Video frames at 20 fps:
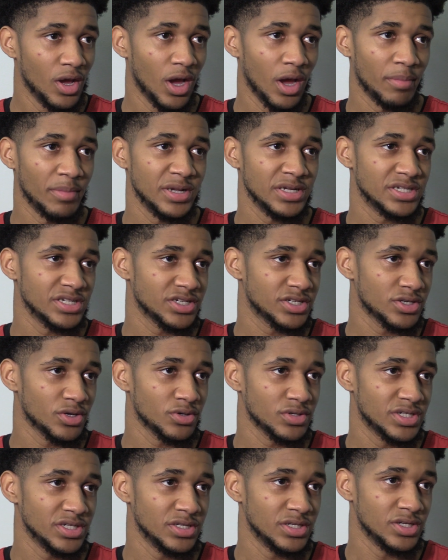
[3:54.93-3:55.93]
I mean, just
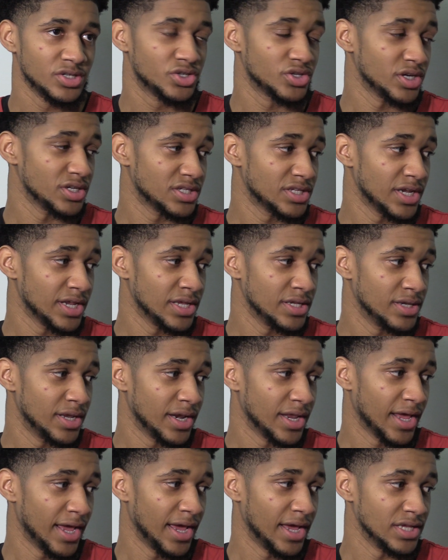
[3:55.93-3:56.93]
shows the trust that
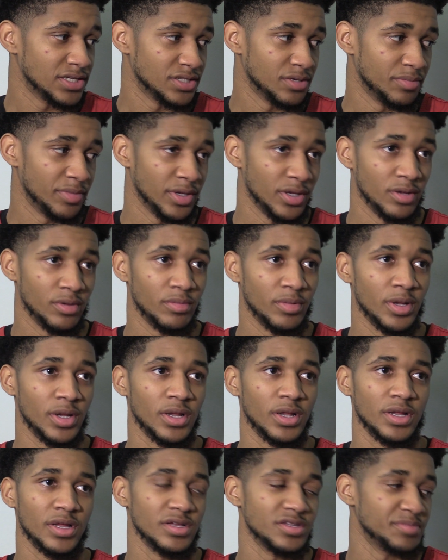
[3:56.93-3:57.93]
he has in me. I mean,
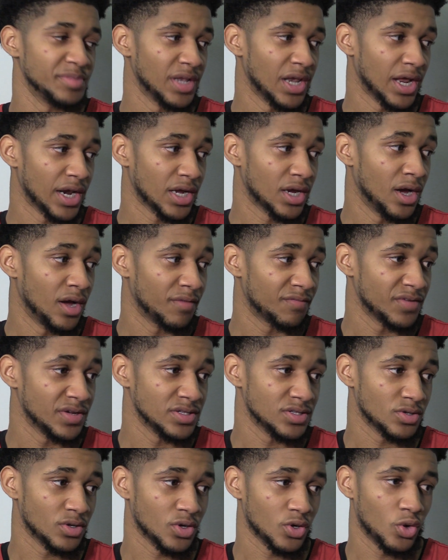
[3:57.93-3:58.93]
he gives me a lot of
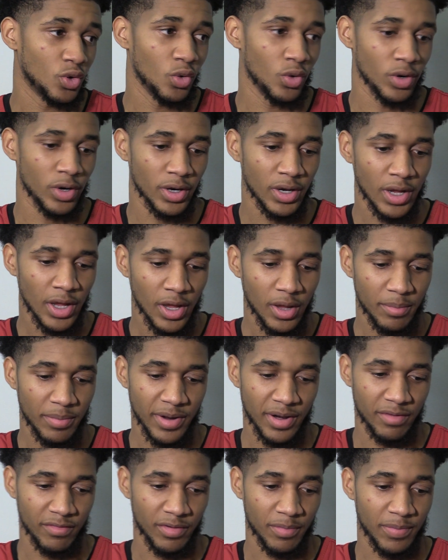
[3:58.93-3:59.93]
confidence on the court,
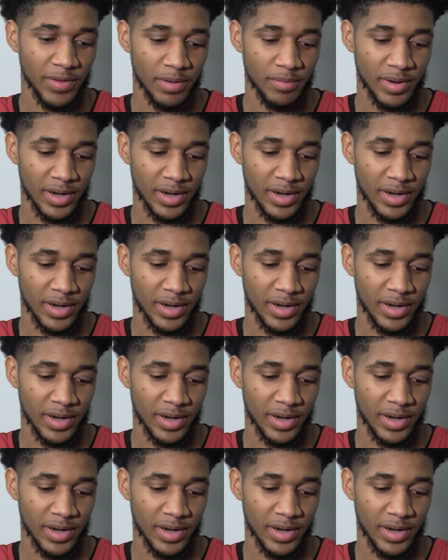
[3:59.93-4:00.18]
being able to play